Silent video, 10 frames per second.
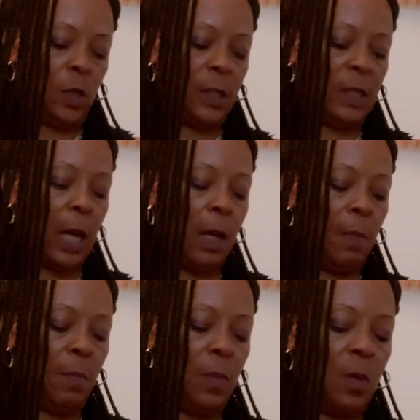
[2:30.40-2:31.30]

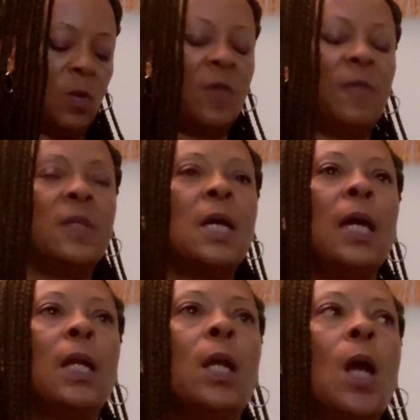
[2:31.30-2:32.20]
same. So they're
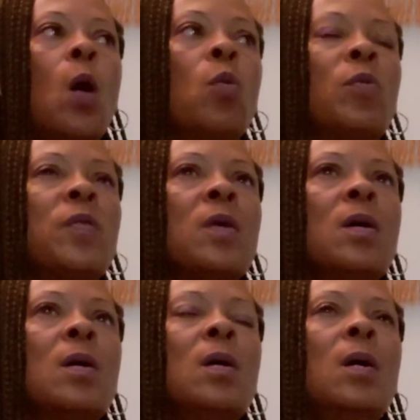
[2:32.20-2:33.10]
taking an oath.
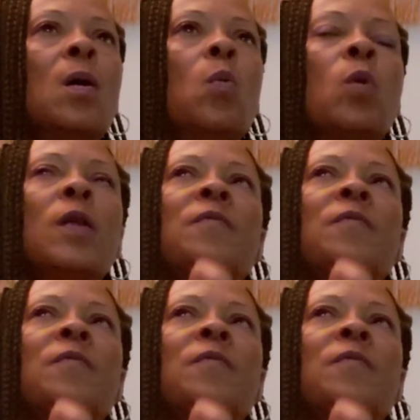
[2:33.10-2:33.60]
One